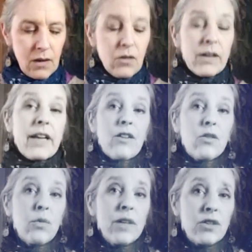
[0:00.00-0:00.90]
okay
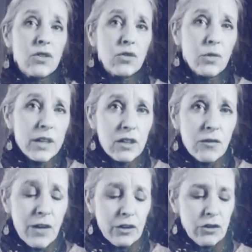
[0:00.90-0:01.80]
the
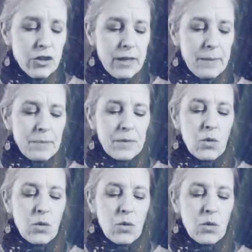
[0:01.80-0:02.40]
restrictive energy